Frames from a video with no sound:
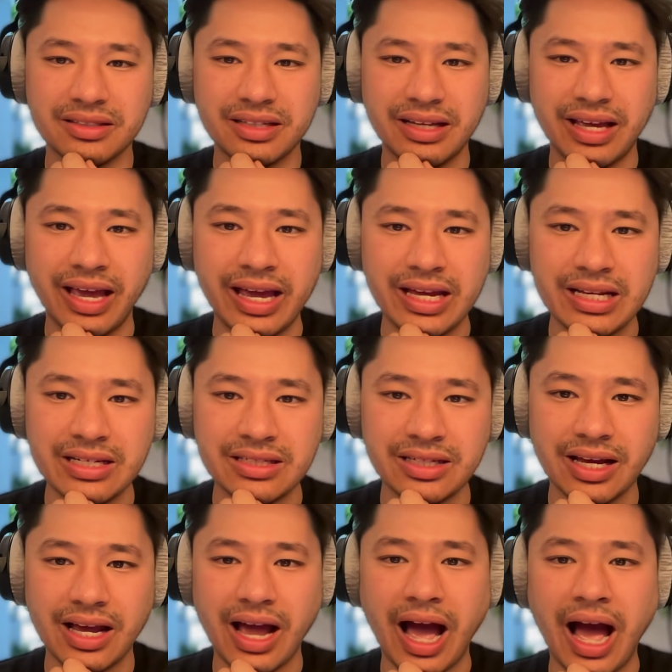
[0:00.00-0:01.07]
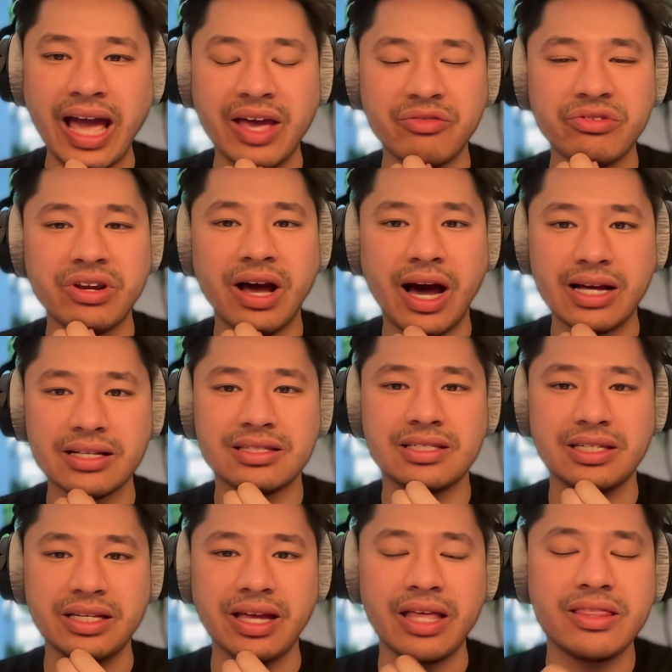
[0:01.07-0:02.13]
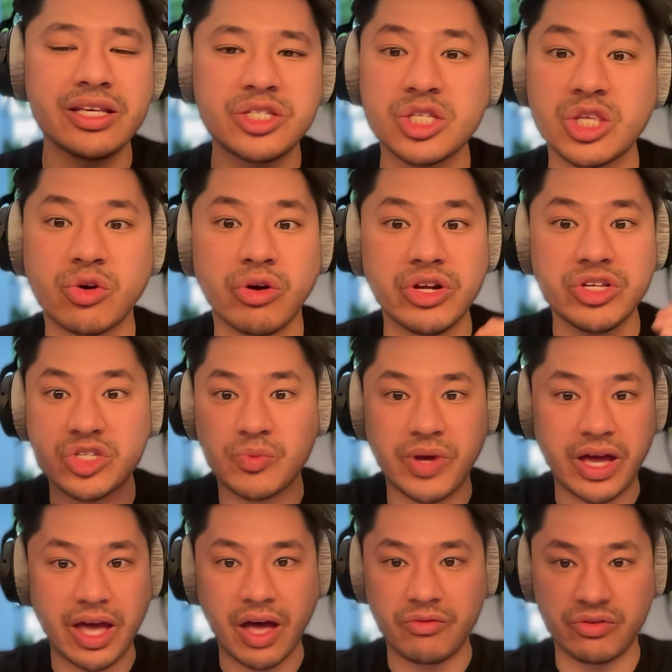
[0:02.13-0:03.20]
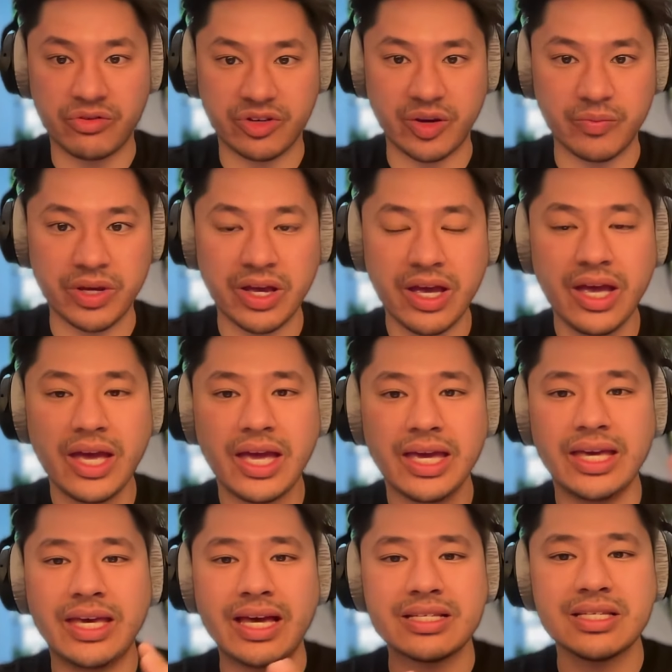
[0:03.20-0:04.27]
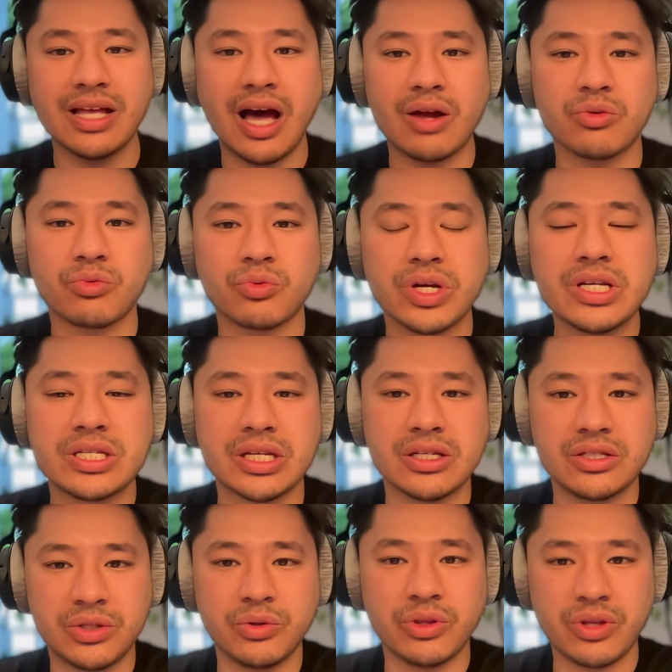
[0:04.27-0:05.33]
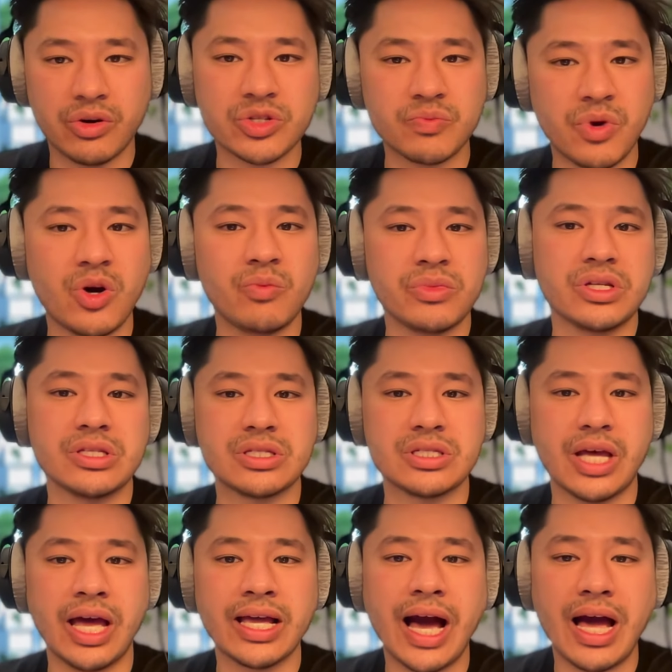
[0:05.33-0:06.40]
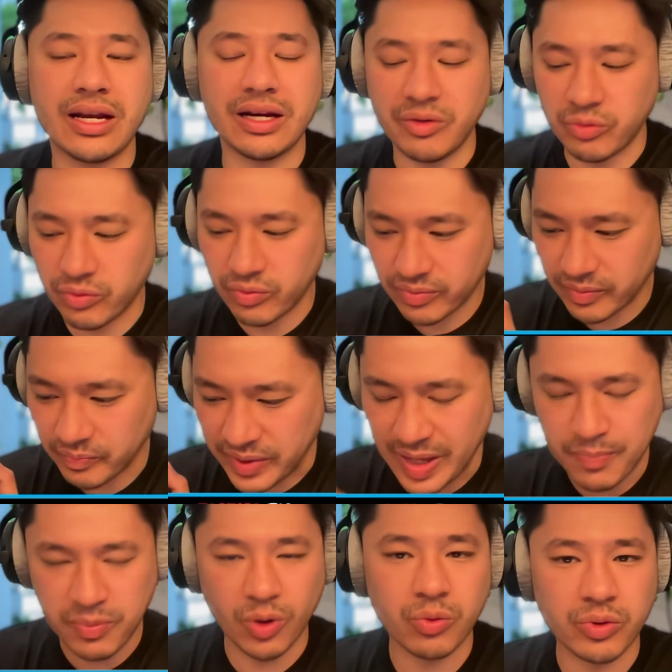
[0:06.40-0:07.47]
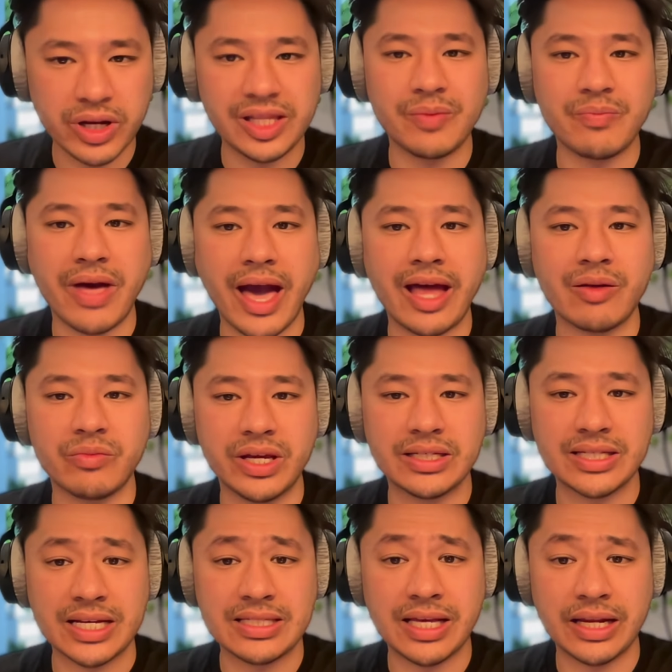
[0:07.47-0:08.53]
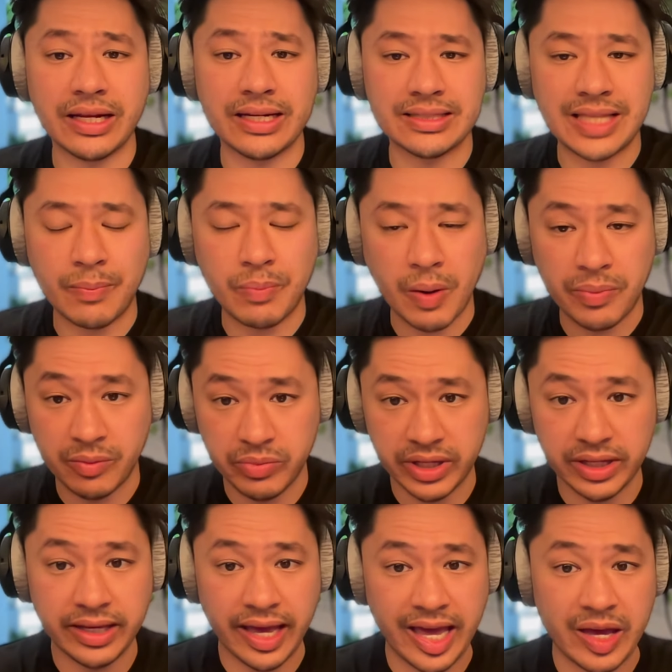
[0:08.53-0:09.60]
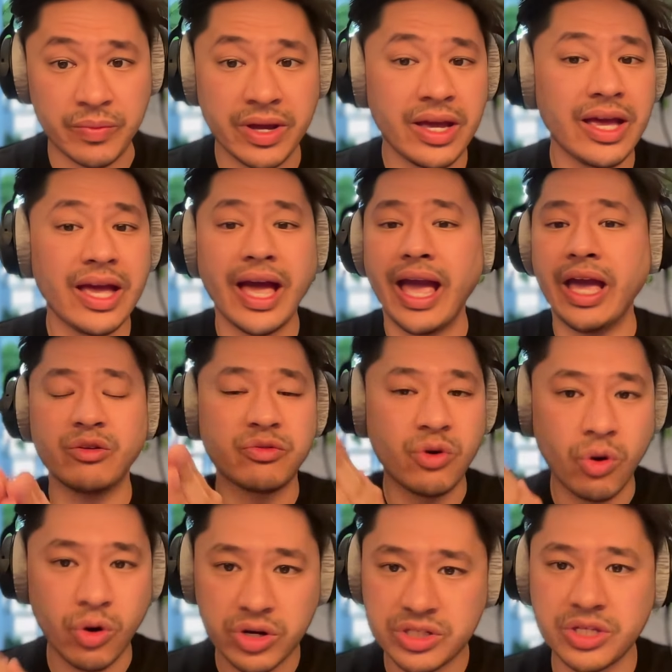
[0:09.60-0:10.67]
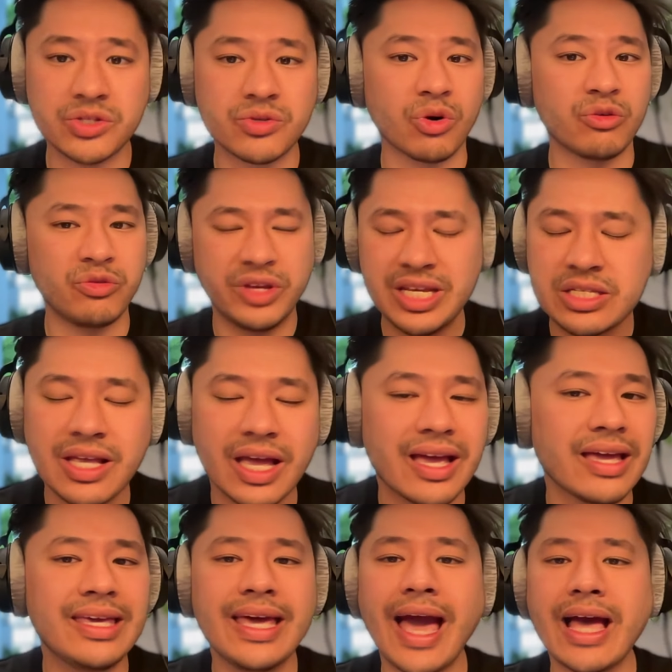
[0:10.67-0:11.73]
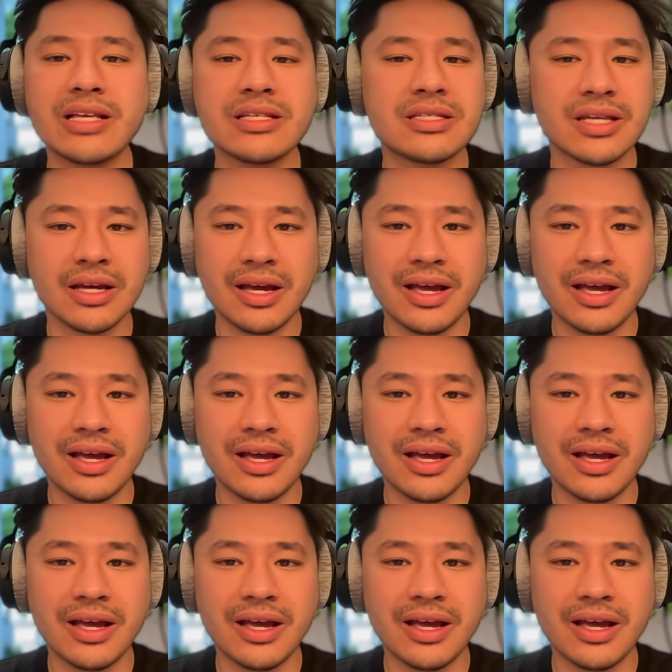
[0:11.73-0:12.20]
and I have not seen, and this is the criticism I have of him. He has not risen to those moments. I got people really mad at me because I said he needed to step up in a big game. And of course he scored. He has